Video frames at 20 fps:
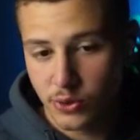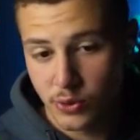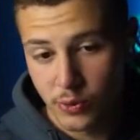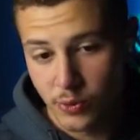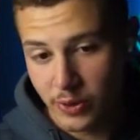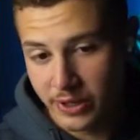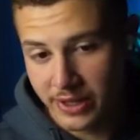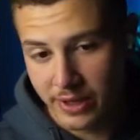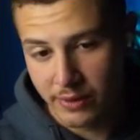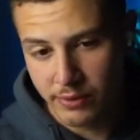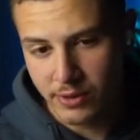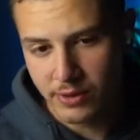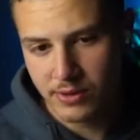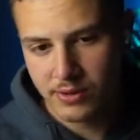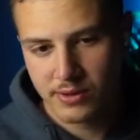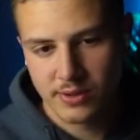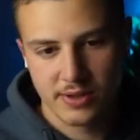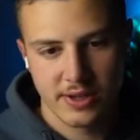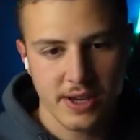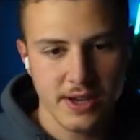or whatever,
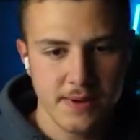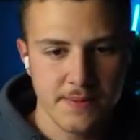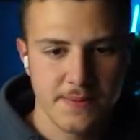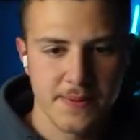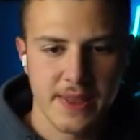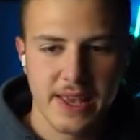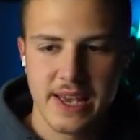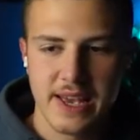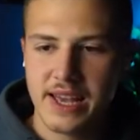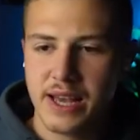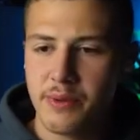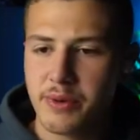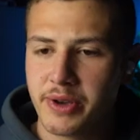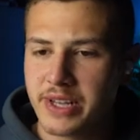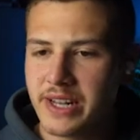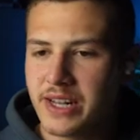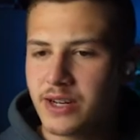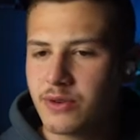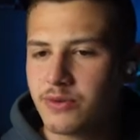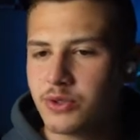Okay, and we
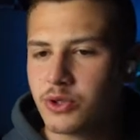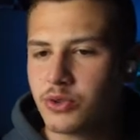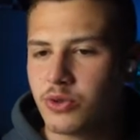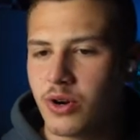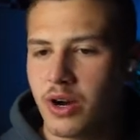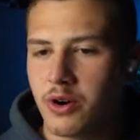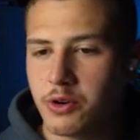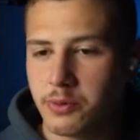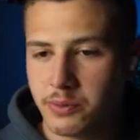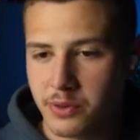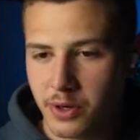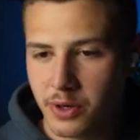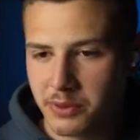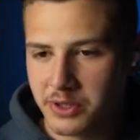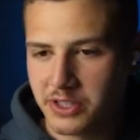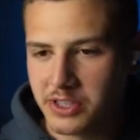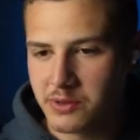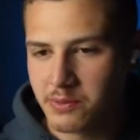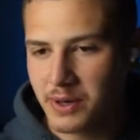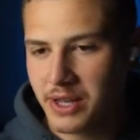can head over to our
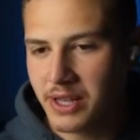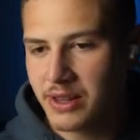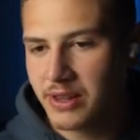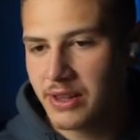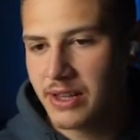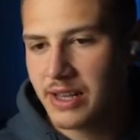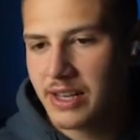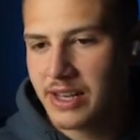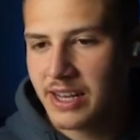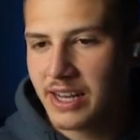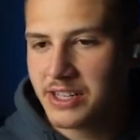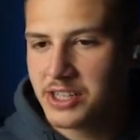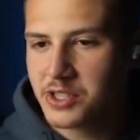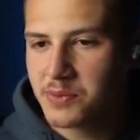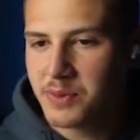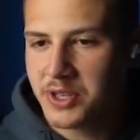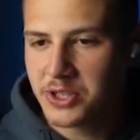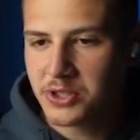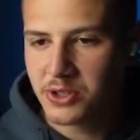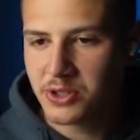properties panel and just
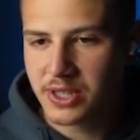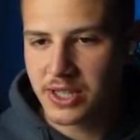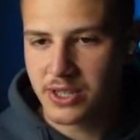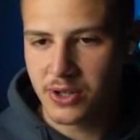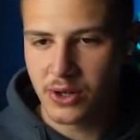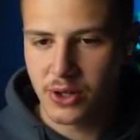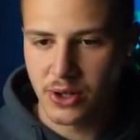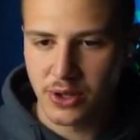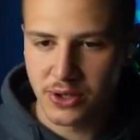make sure that all